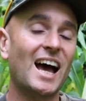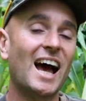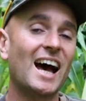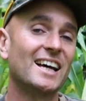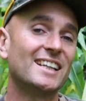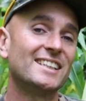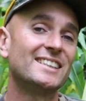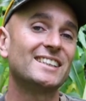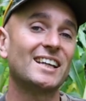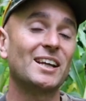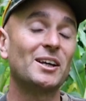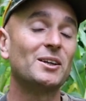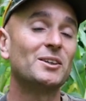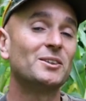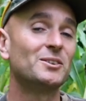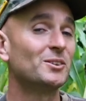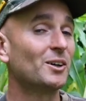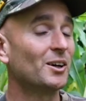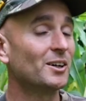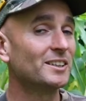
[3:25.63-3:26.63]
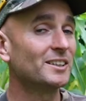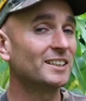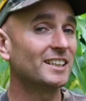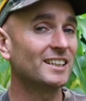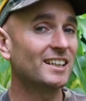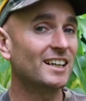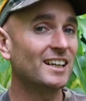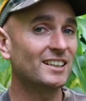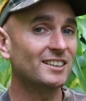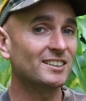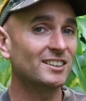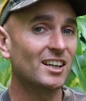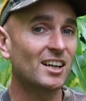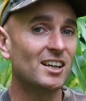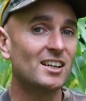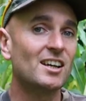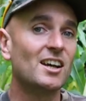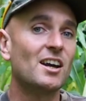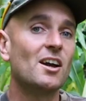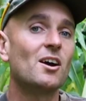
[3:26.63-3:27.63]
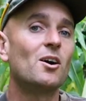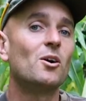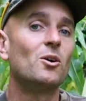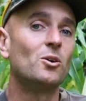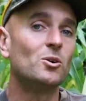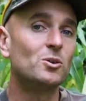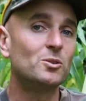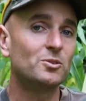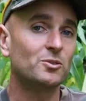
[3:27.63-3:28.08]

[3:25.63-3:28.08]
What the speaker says: And not only that, all